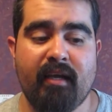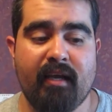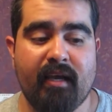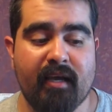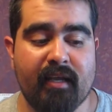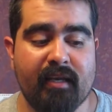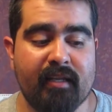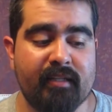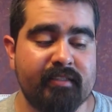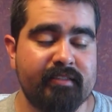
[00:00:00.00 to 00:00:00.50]

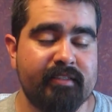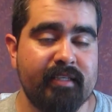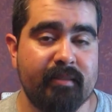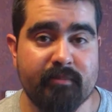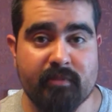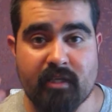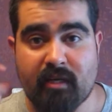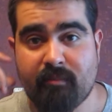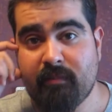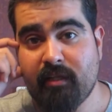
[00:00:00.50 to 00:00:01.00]
and at the
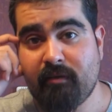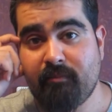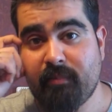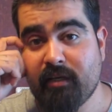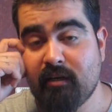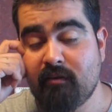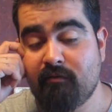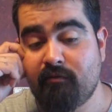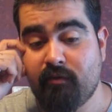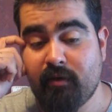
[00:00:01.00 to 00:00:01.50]
same time they
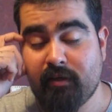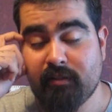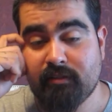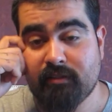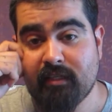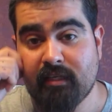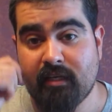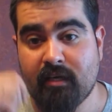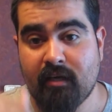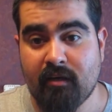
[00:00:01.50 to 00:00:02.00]
become
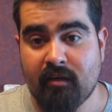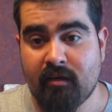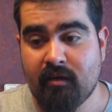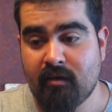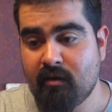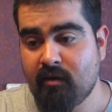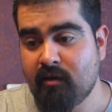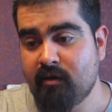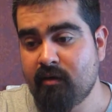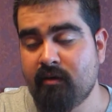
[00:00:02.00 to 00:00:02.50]
friends and
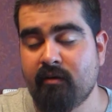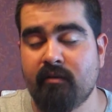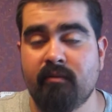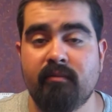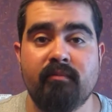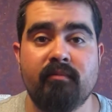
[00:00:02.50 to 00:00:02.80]
are